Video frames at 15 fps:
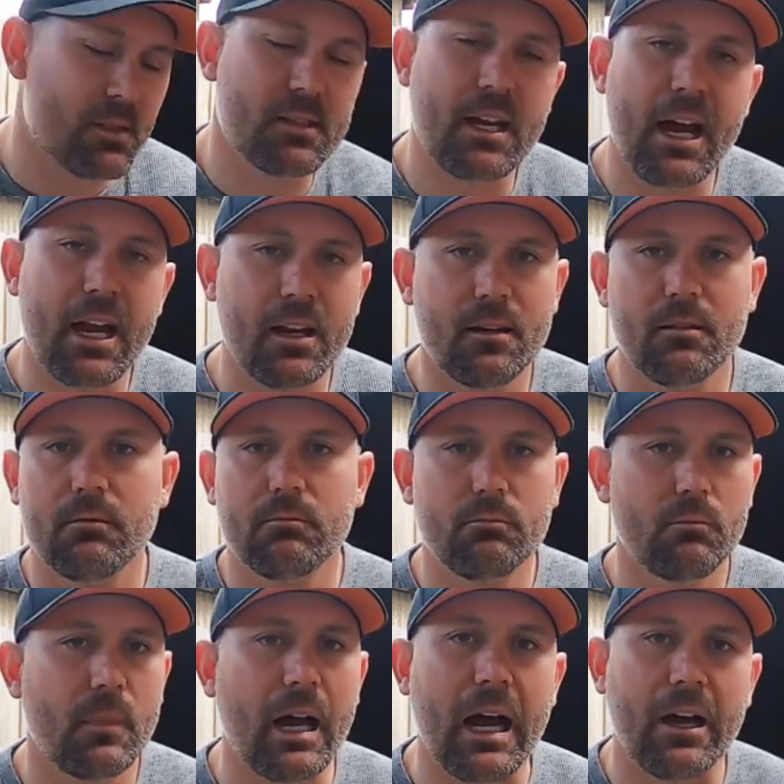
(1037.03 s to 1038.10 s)
to start it
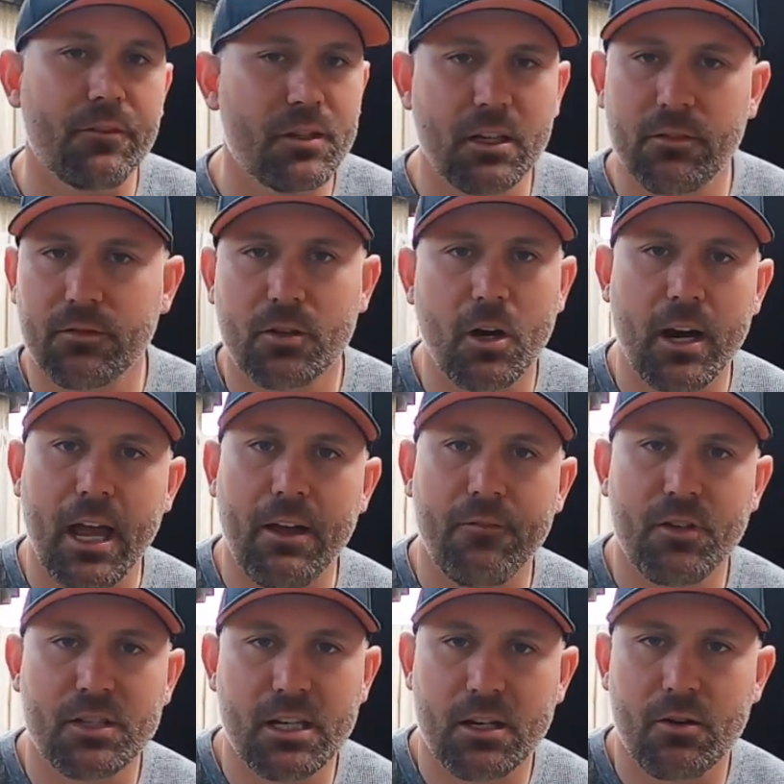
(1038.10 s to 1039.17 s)
after you've gone out
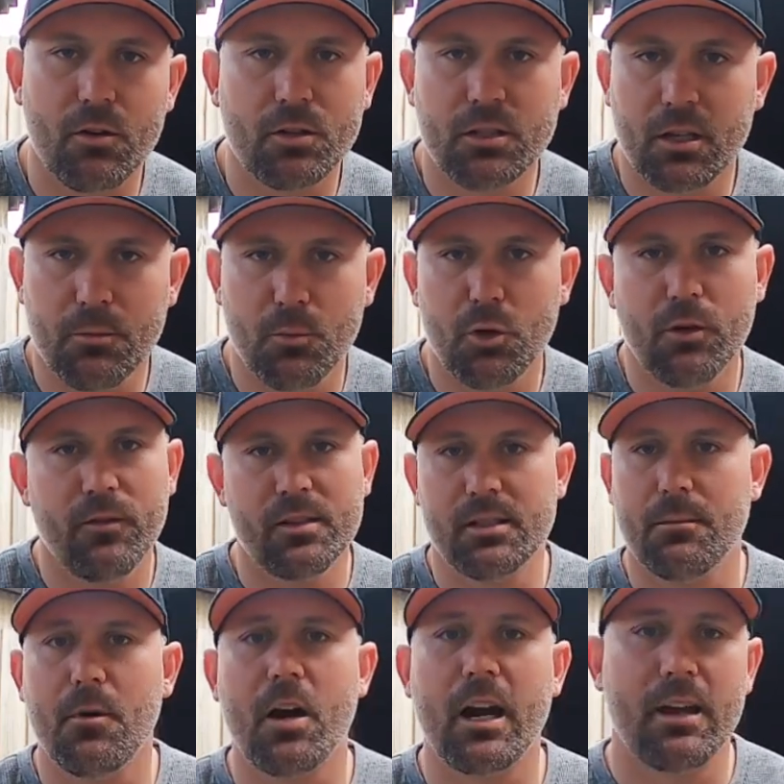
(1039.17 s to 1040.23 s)
for dinner or to the movies,
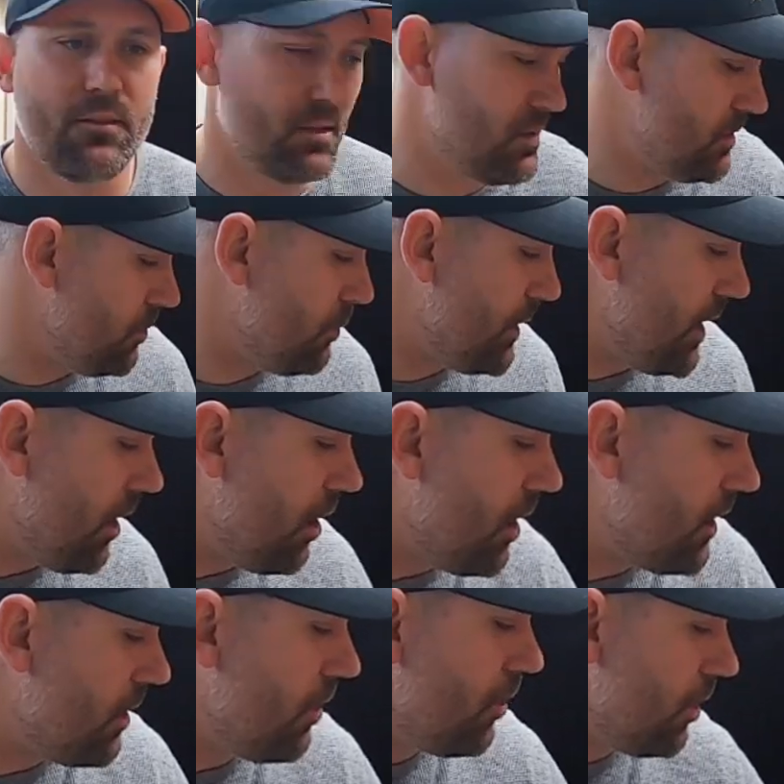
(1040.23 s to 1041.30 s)
it might even still be
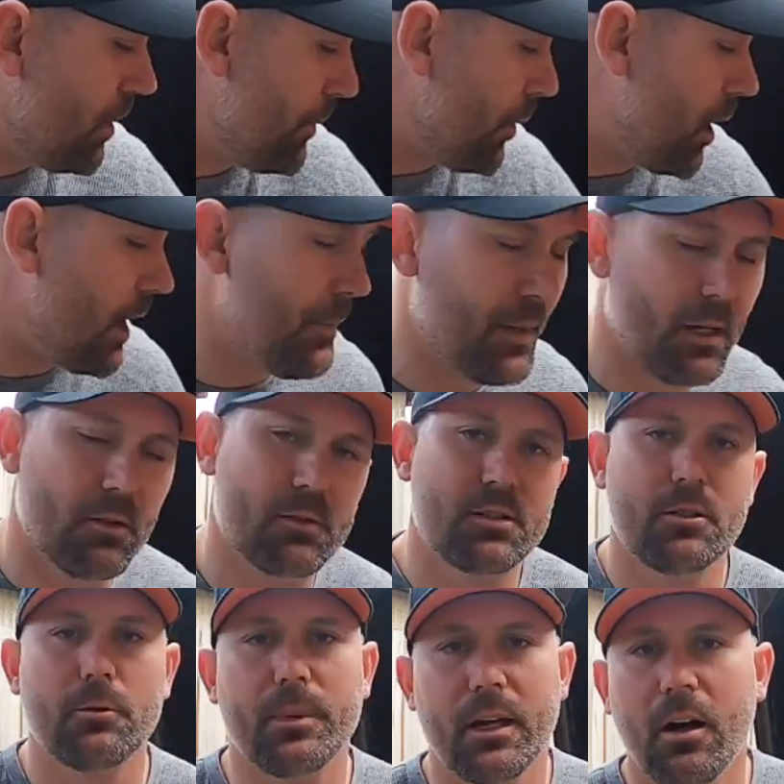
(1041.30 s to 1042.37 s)
hot. All the piping will
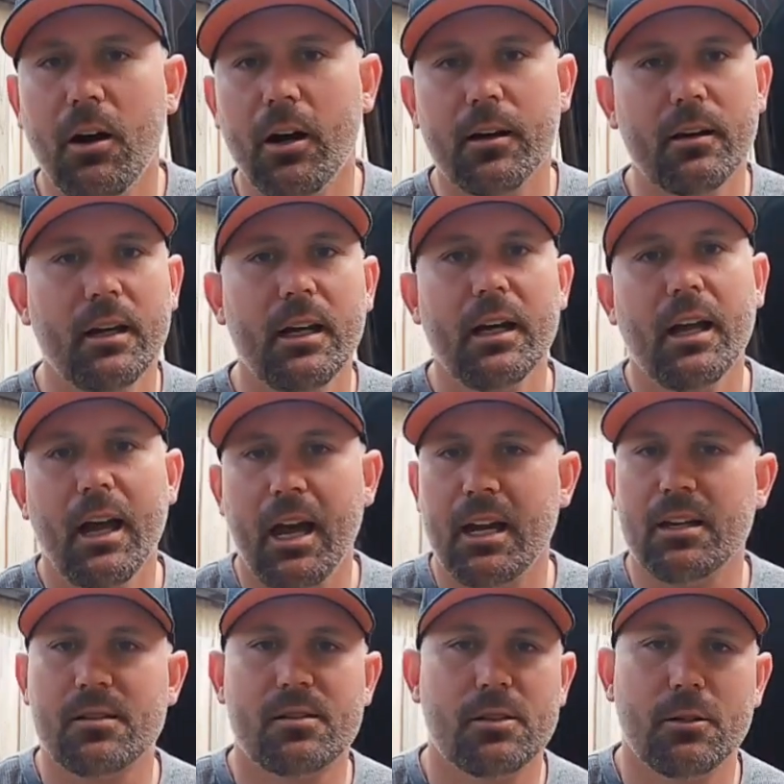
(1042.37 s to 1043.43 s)
still be hot
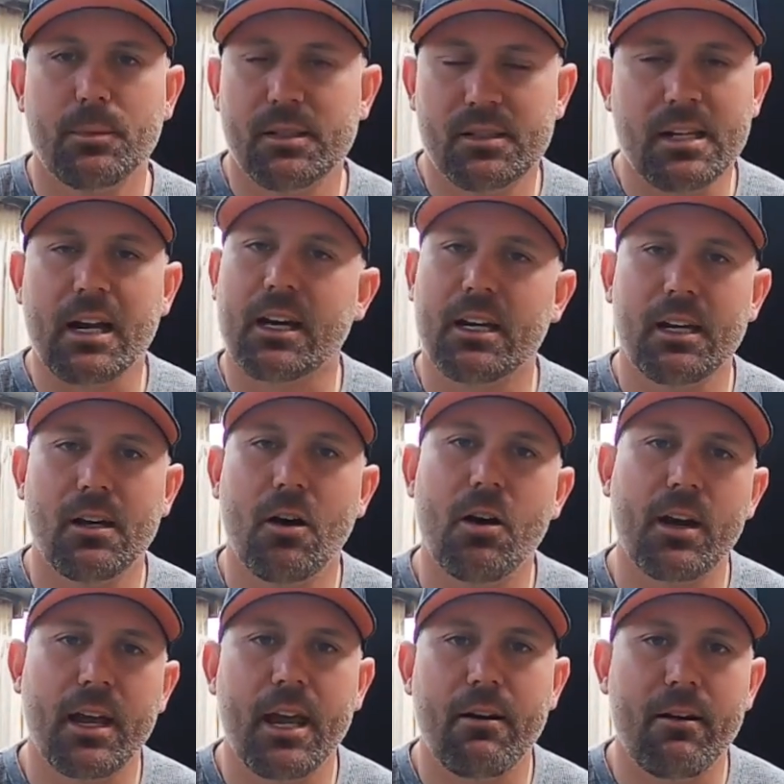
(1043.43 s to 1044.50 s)
and you'll still be sucking in
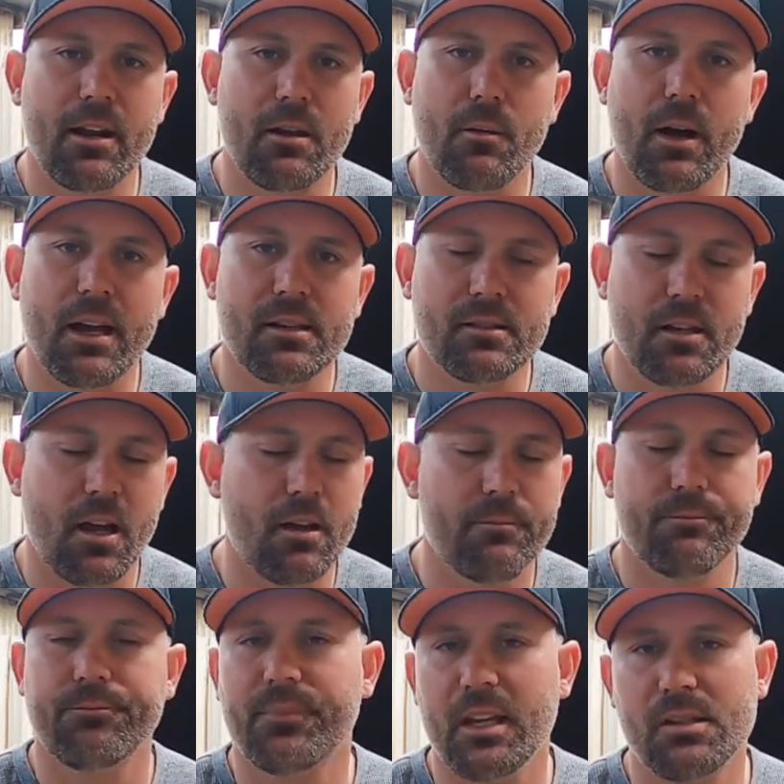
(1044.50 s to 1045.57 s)
hot air anyway, so
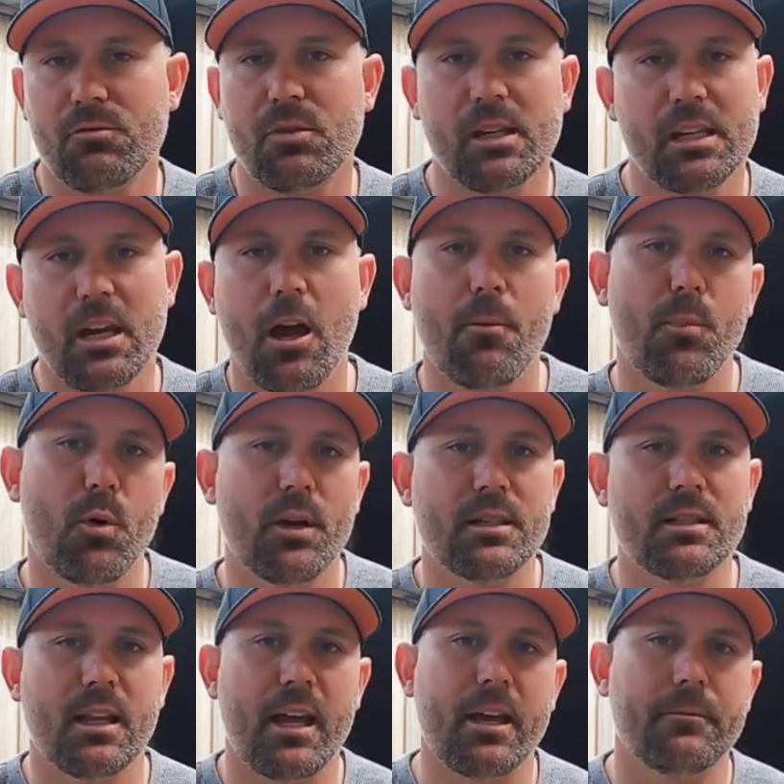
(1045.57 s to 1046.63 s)
there's really no
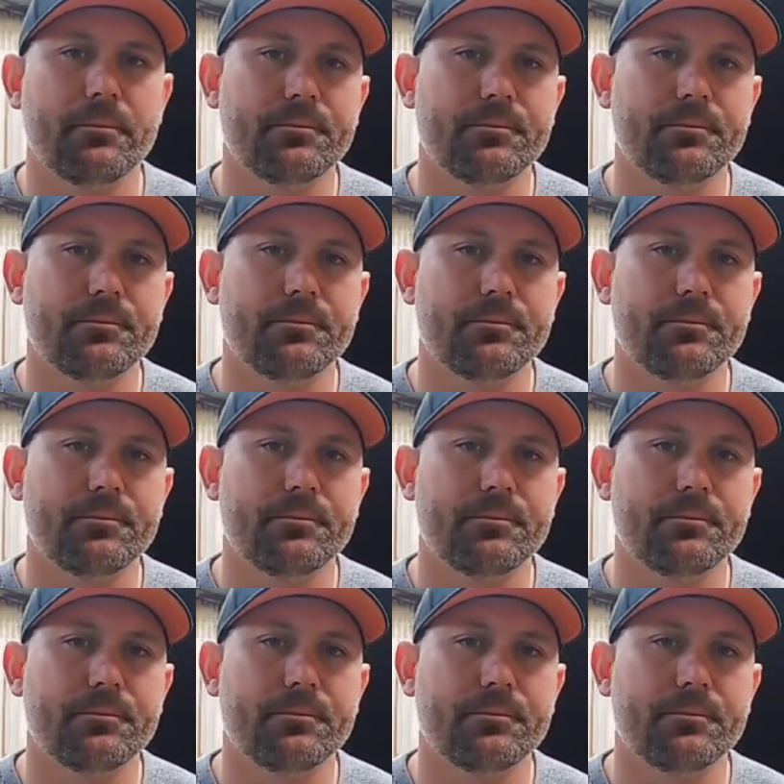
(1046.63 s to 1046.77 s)
point to that.